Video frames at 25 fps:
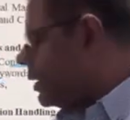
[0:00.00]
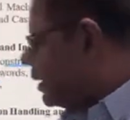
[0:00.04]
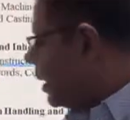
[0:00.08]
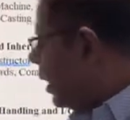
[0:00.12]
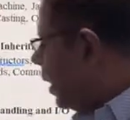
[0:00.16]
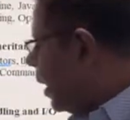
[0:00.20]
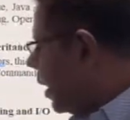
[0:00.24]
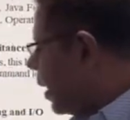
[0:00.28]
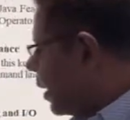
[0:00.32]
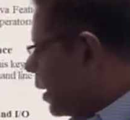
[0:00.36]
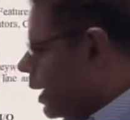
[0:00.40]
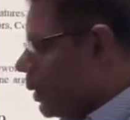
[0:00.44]

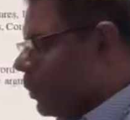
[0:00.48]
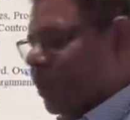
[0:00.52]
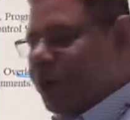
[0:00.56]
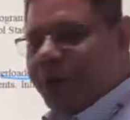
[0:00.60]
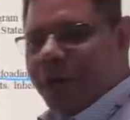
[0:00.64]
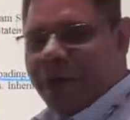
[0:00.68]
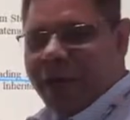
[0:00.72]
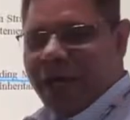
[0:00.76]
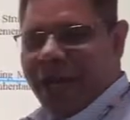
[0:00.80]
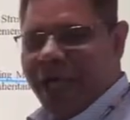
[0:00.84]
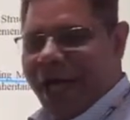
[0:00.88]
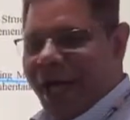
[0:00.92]
are
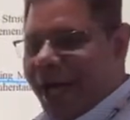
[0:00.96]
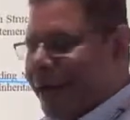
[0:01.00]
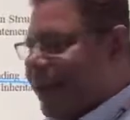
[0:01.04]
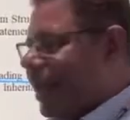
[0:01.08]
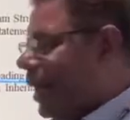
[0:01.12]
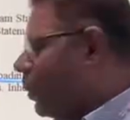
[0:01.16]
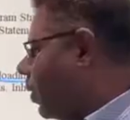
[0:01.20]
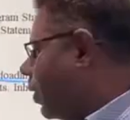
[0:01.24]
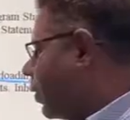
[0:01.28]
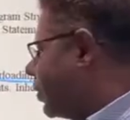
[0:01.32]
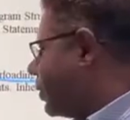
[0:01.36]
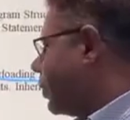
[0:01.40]
able to learn
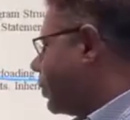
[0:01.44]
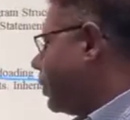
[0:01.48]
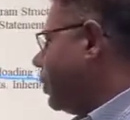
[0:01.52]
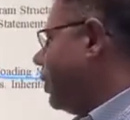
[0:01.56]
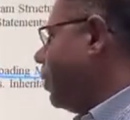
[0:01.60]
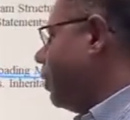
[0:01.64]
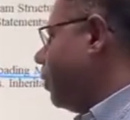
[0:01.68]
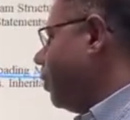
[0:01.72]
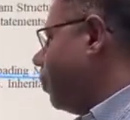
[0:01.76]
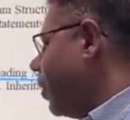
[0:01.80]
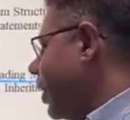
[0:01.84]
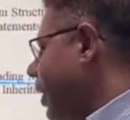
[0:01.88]
about
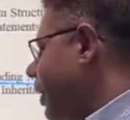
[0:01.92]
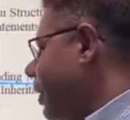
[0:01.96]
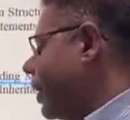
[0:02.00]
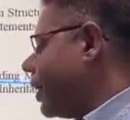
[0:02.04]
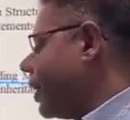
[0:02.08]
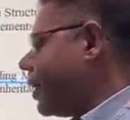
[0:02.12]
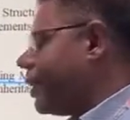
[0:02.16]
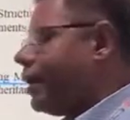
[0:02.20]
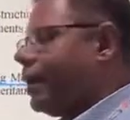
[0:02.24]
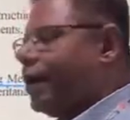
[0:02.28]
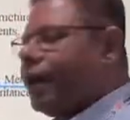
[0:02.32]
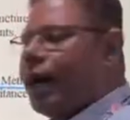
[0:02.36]
what
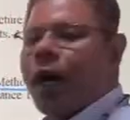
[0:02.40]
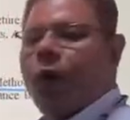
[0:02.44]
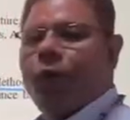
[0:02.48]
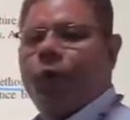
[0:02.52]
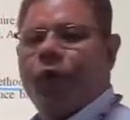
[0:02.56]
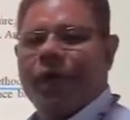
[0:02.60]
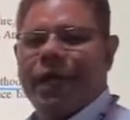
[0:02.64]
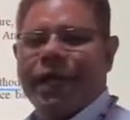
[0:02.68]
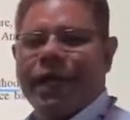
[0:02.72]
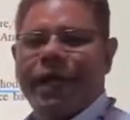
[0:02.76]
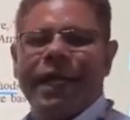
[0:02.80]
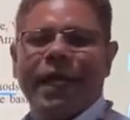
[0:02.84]
are the how
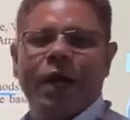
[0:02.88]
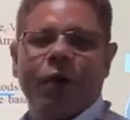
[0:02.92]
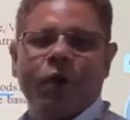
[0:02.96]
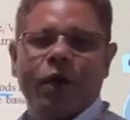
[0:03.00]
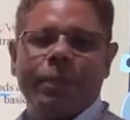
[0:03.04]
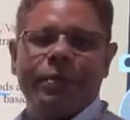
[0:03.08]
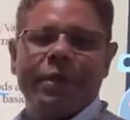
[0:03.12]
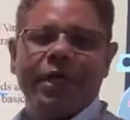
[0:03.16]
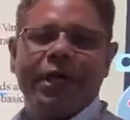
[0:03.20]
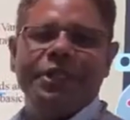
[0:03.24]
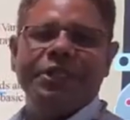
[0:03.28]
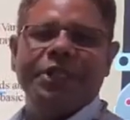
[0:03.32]
we can
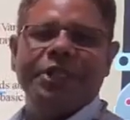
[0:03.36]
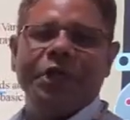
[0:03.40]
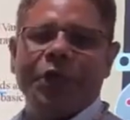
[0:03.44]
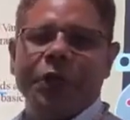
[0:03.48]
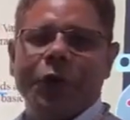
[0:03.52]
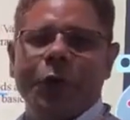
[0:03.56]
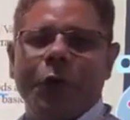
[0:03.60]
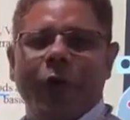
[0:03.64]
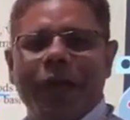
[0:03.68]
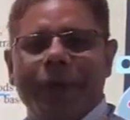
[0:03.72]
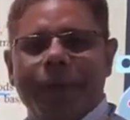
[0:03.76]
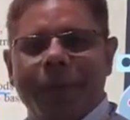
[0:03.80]
develop the
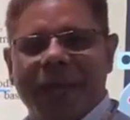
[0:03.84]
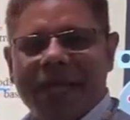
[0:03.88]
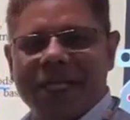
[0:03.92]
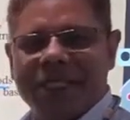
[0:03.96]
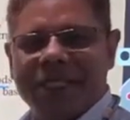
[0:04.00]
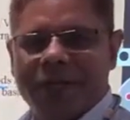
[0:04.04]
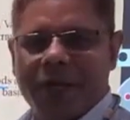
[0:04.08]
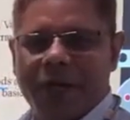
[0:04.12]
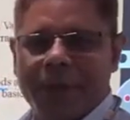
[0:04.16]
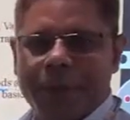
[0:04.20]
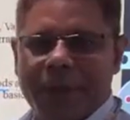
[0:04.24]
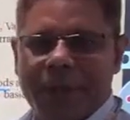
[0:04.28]
GUI
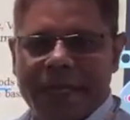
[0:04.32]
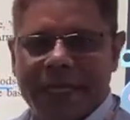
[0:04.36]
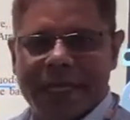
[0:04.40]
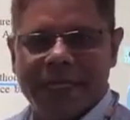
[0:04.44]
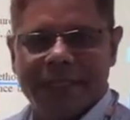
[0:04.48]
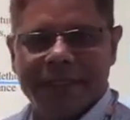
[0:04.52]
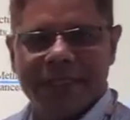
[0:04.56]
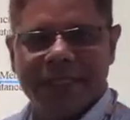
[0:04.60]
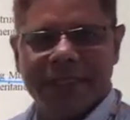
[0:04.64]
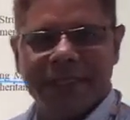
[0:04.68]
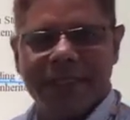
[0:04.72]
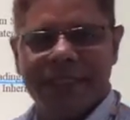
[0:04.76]
based
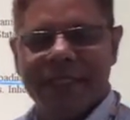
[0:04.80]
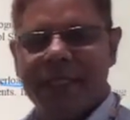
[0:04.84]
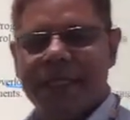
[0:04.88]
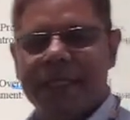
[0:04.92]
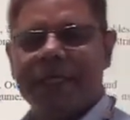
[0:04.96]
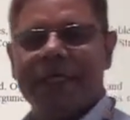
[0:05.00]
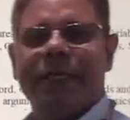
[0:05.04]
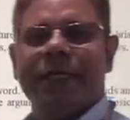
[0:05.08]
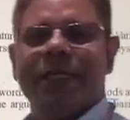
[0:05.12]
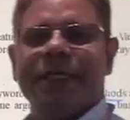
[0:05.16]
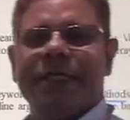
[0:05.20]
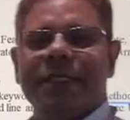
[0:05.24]
applications
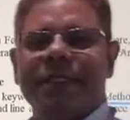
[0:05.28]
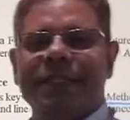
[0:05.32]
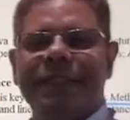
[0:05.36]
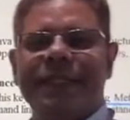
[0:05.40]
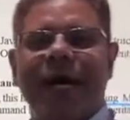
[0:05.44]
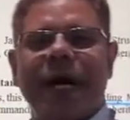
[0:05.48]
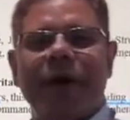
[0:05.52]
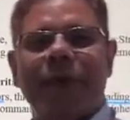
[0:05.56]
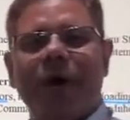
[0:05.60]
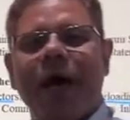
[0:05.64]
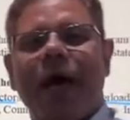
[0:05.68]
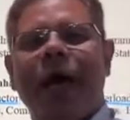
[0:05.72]
in
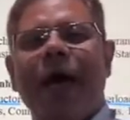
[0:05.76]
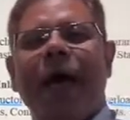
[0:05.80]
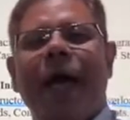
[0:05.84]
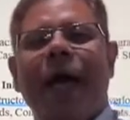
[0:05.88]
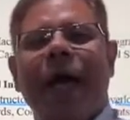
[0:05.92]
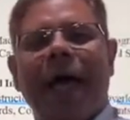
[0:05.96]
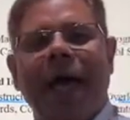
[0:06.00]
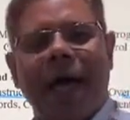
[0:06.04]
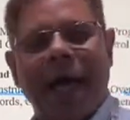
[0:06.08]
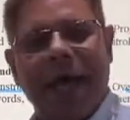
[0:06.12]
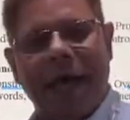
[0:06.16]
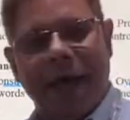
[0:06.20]

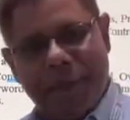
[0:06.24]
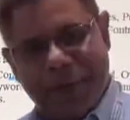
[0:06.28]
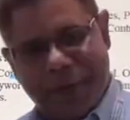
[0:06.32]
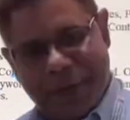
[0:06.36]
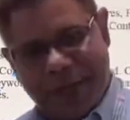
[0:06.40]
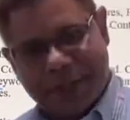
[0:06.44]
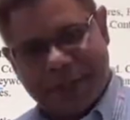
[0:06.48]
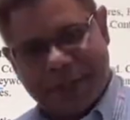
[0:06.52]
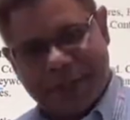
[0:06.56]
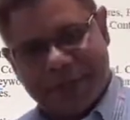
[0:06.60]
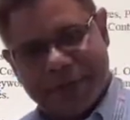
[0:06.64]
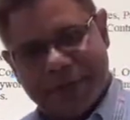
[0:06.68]

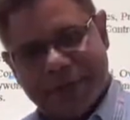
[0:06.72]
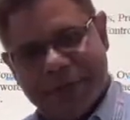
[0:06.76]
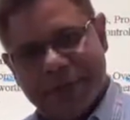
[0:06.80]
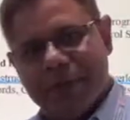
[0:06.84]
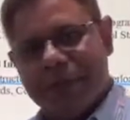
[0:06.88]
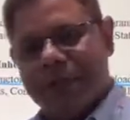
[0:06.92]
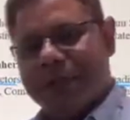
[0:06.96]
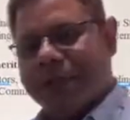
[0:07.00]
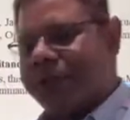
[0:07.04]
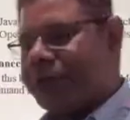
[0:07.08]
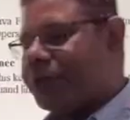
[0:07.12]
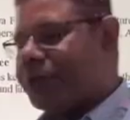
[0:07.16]
JavaFX.
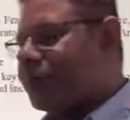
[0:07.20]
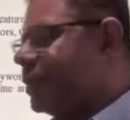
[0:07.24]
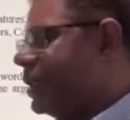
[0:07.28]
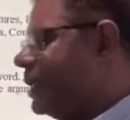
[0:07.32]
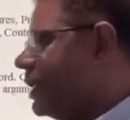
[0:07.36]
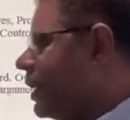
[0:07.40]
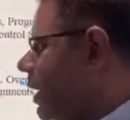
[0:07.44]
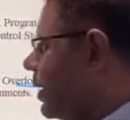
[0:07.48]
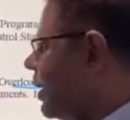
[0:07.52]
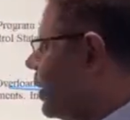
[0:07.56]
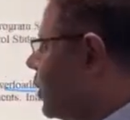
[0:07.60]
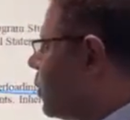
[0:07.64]
So
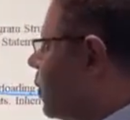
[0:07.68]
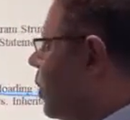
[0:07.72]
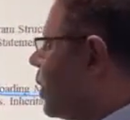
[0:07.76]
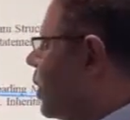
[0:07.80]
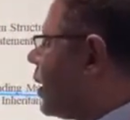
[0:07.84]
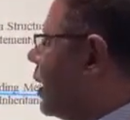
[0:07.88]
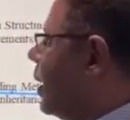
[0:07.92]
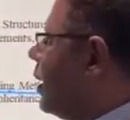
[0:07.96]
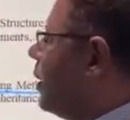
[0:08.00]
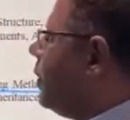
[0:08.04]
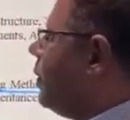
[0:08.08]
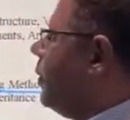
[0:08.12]
these are the
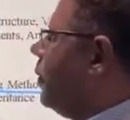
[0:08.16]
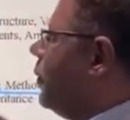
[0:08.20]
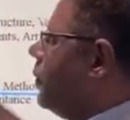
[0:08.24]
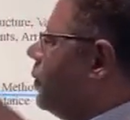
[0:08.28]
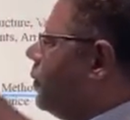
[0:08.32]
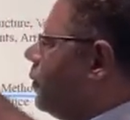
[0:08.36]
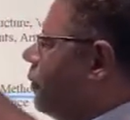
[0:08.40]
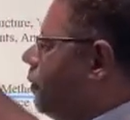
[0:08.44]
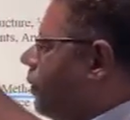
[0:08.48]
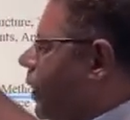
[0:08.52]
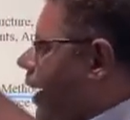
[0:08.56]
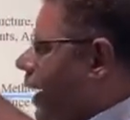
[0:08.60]
total
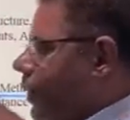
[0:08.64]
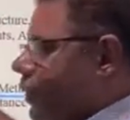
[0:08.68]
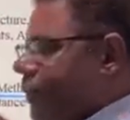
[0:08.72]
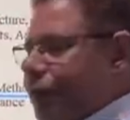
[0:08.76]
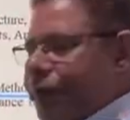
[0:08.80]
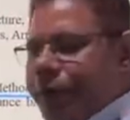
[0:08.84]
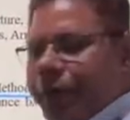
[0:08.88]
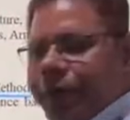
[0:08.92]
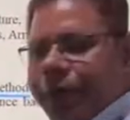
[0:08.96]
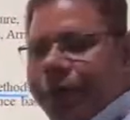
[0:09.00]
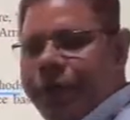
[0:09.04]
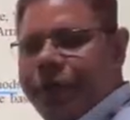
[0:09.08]

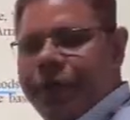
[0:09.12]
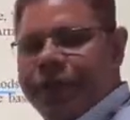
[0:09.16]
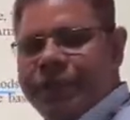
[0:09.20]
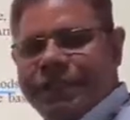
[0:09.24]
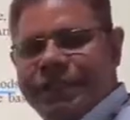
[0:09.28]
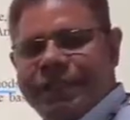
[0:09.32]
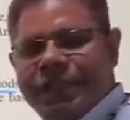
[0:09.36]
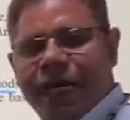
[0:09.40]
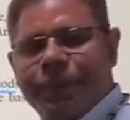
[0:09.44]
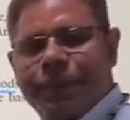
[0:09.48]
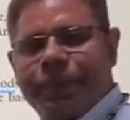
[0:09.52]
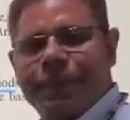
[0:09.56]

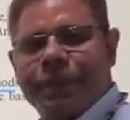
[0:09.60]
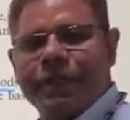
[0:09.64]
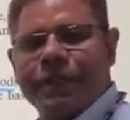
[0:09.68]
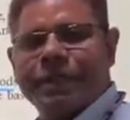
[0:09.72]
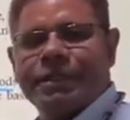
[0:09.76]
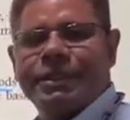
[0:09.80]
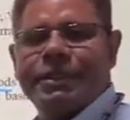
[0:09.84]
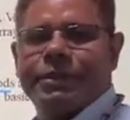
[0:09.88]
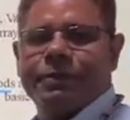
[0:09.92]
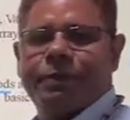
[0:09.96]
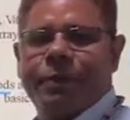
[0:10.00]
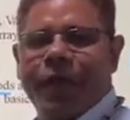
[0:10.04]
5
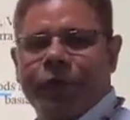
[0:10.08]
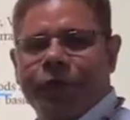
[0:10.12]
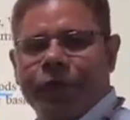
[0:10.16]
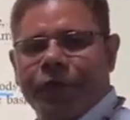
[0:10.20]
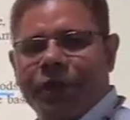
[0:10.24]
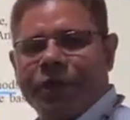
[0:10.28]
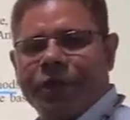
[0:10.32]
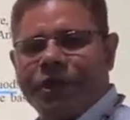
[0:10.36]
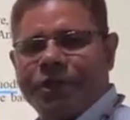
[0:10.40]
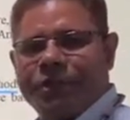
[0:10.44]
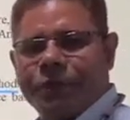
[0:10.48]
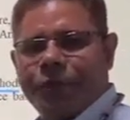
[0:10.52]
chapters, 5
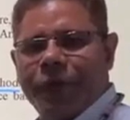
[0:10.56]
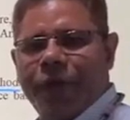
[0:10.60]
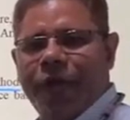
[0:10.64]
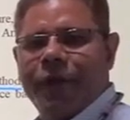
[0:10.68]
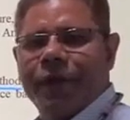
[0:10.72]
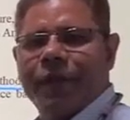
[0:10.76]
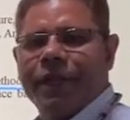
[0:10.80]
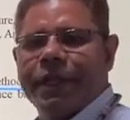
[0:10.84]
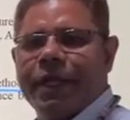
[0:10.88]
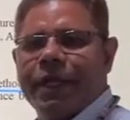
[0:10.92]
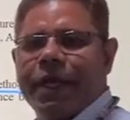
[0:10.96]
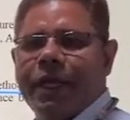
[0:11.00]
units we
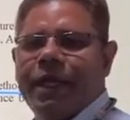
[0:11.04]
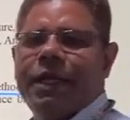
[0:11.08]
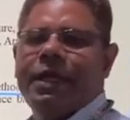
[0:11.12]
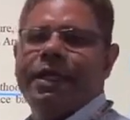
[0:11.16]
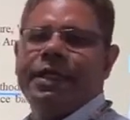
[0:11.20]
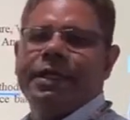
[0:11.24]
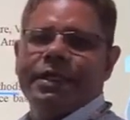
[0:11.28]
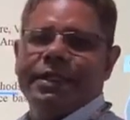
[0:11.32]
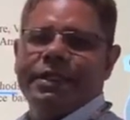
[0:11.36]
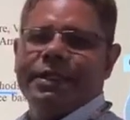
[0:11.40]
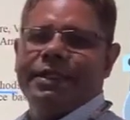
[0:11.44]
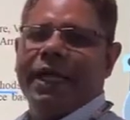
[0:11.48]
have in
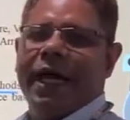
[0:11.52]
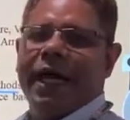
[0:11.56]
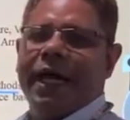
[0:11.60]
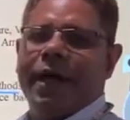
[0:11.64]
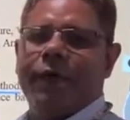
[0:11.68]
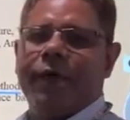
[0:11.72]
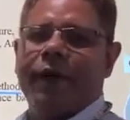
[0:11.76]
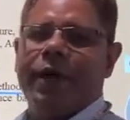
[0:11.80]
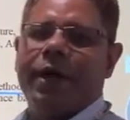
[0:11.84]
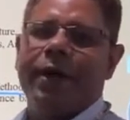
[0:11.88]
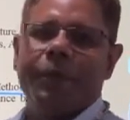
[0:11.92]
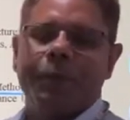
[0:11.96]
the
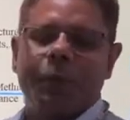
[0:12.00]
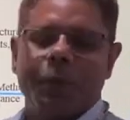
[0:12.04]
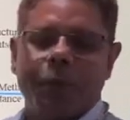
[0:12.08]
Java